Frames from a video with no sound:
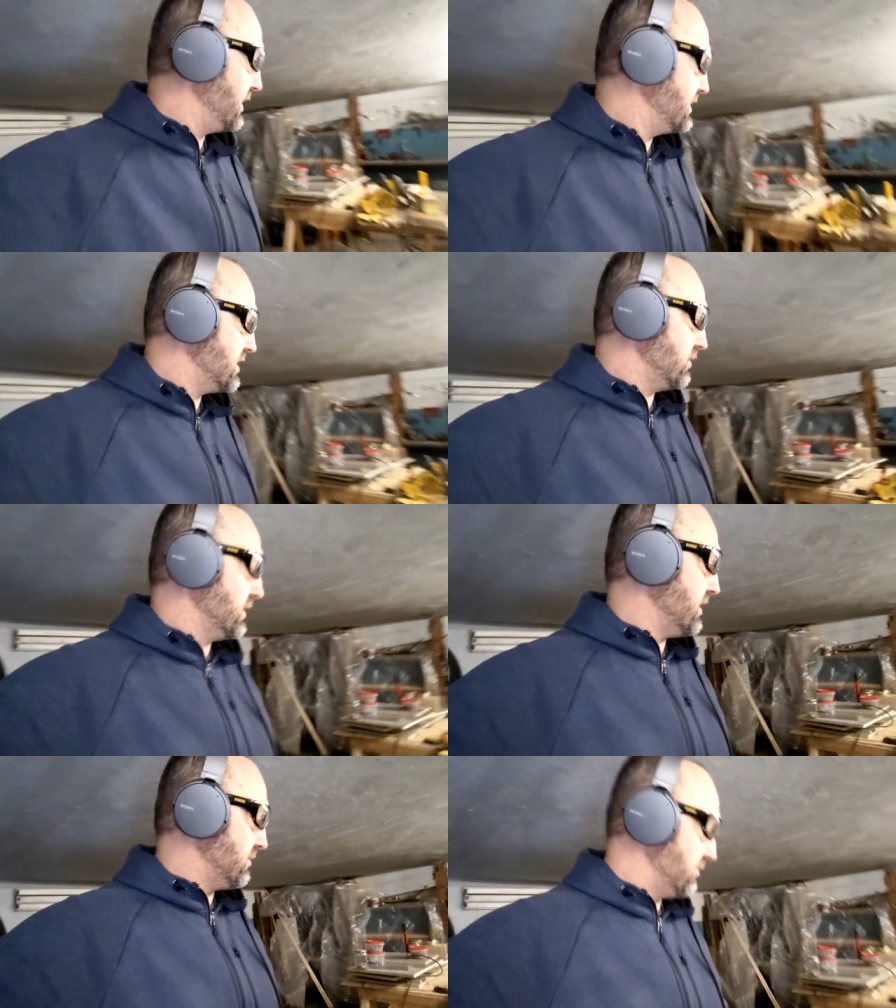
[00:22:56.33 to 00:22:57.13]
It's the
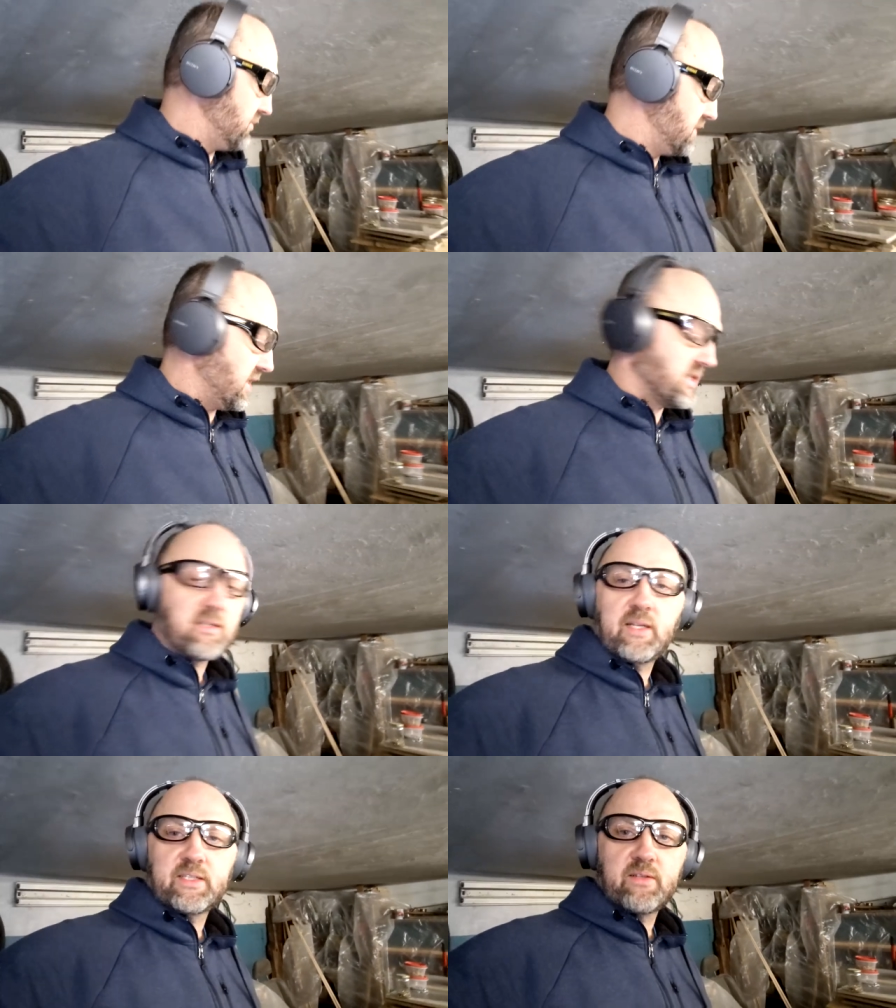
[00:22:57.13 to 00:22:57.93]
only
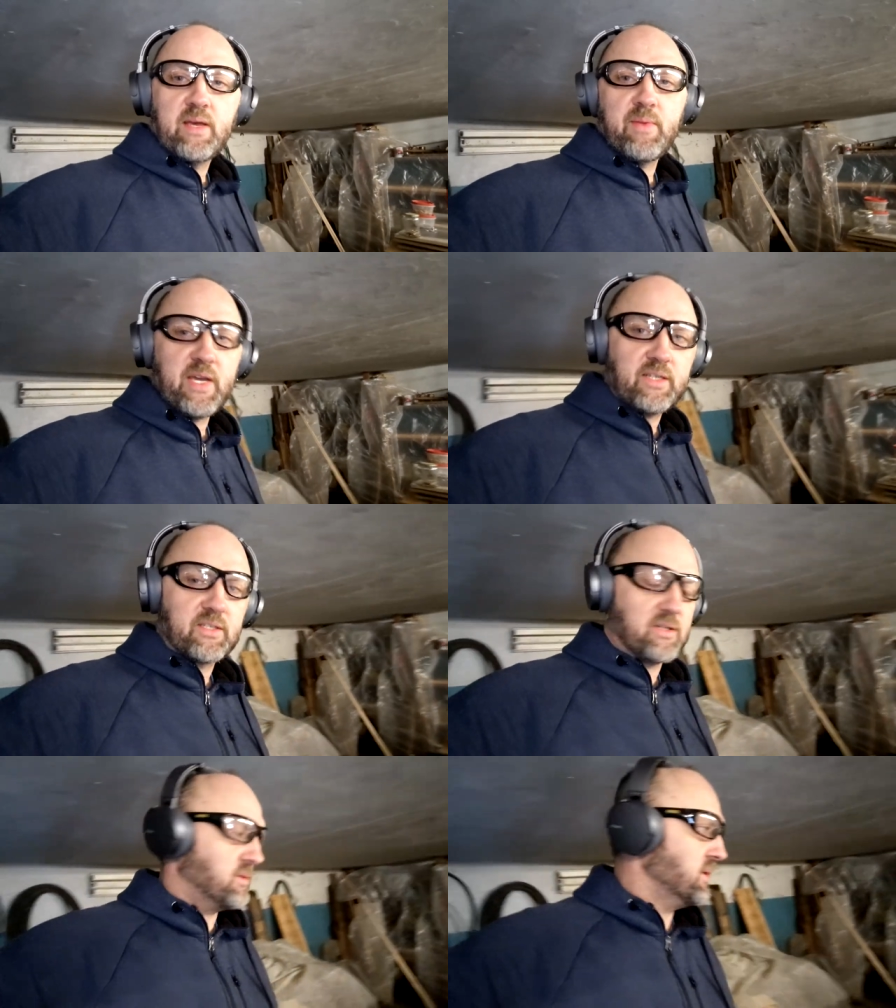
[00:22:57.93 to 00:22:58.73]
dust collector they make,
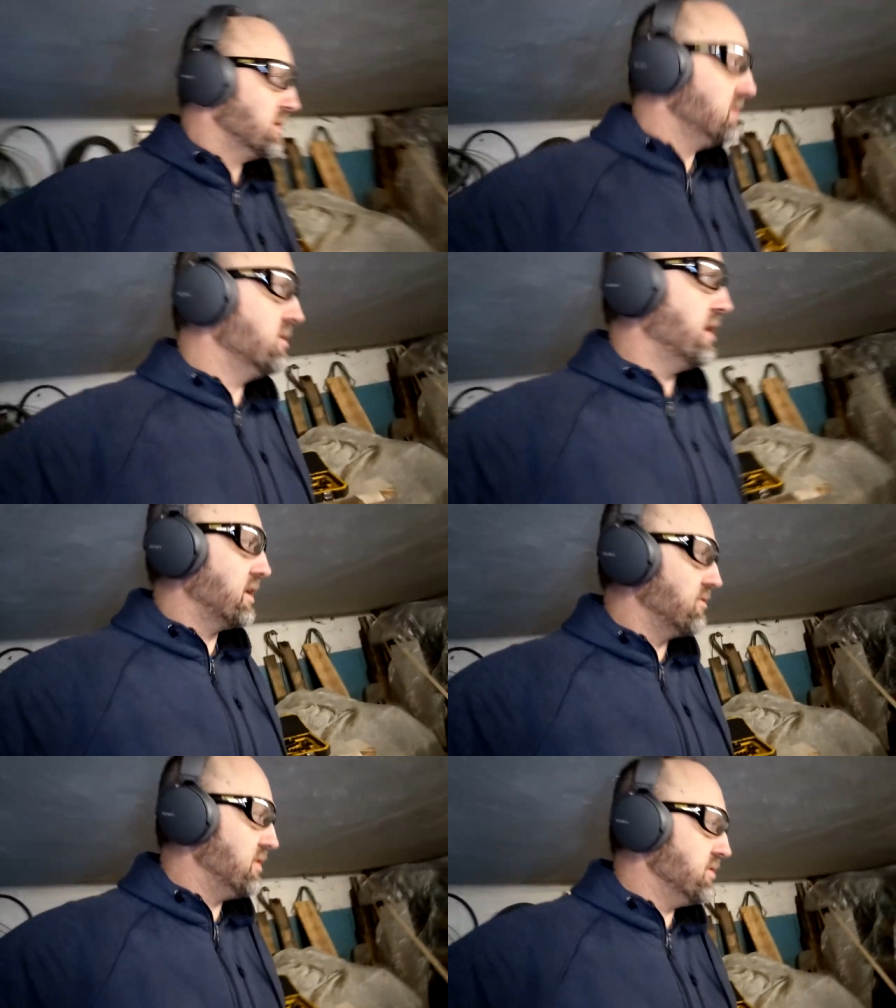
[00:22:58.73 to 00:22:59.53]
so you
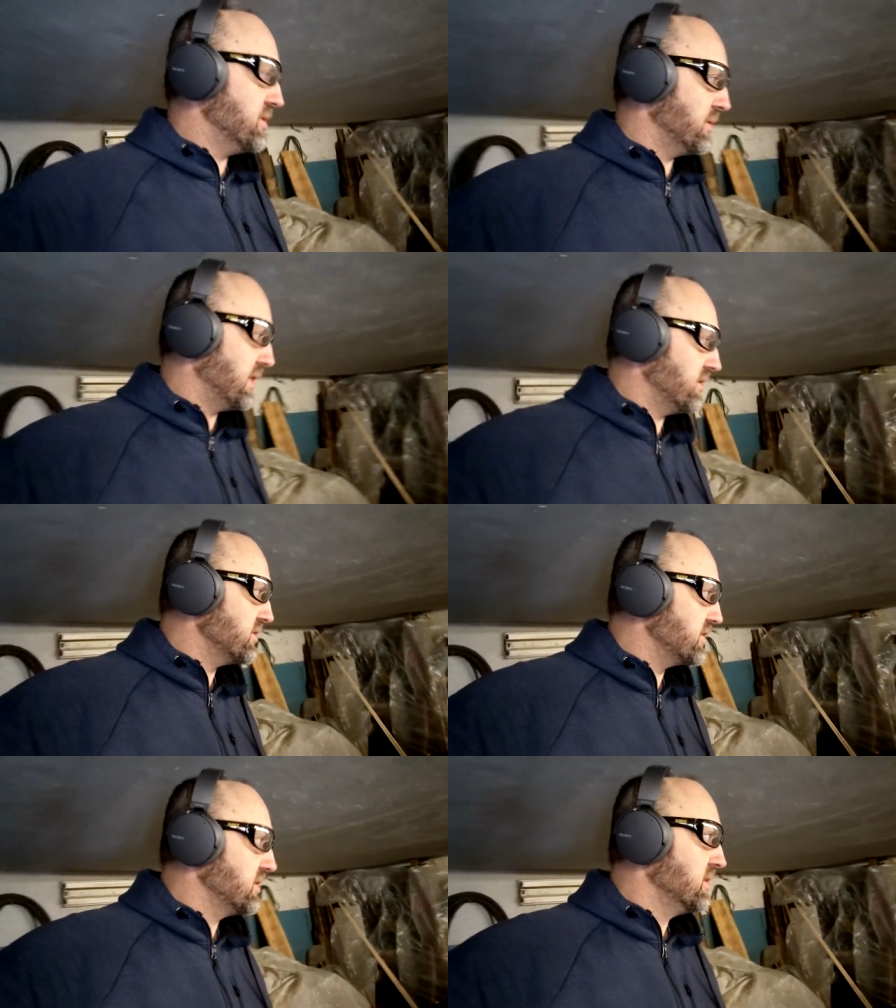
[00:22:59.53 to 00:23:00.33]
can't confuse it with
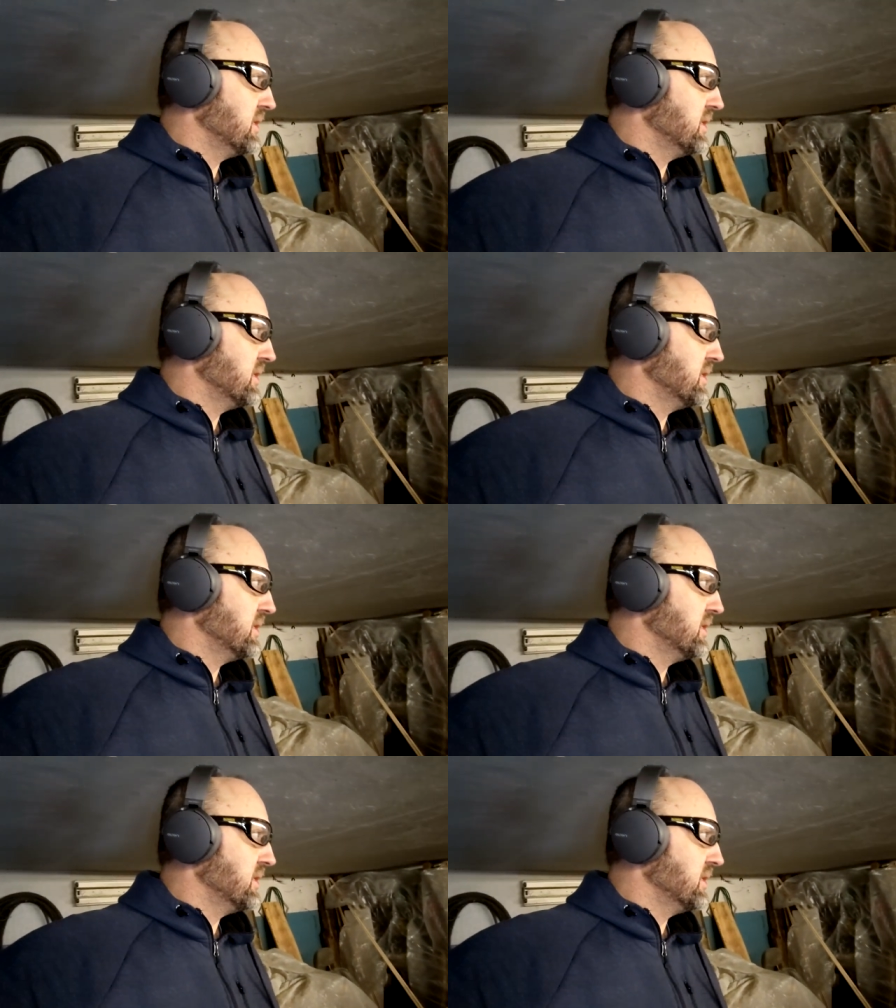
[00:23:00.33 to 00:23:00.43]
others.